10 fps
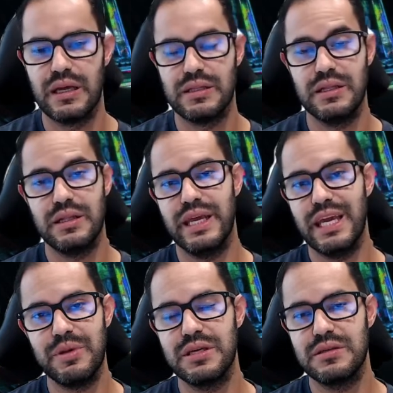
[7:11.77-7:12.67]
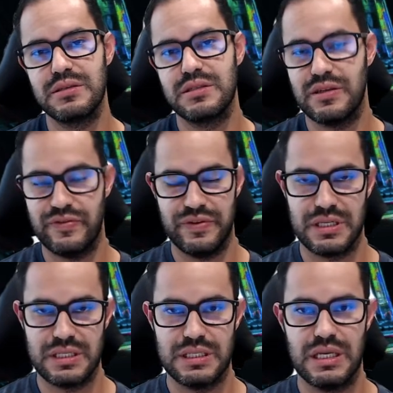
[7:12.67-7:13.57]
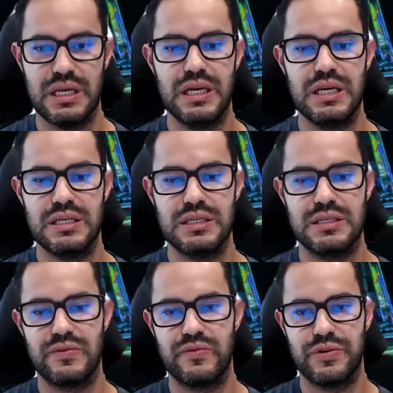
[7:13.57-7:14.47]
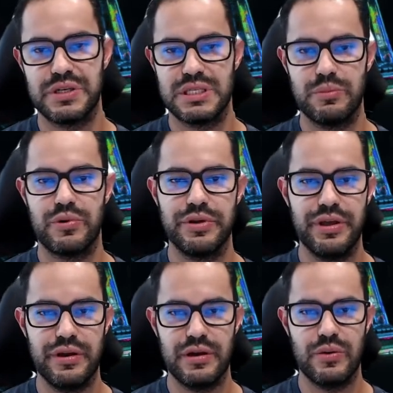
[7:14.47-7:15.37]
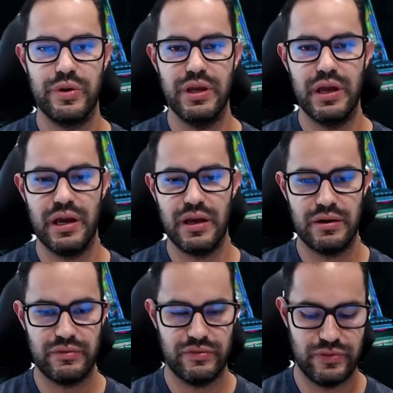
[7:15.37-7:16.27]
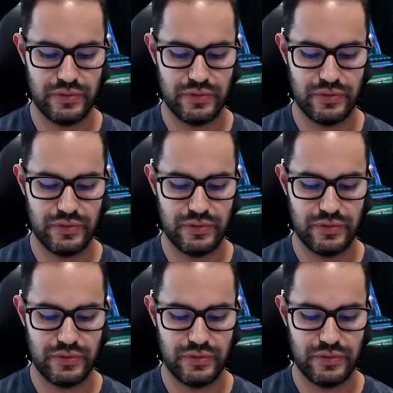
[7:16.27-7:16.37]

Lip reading: The naming suffix is, for example, here we have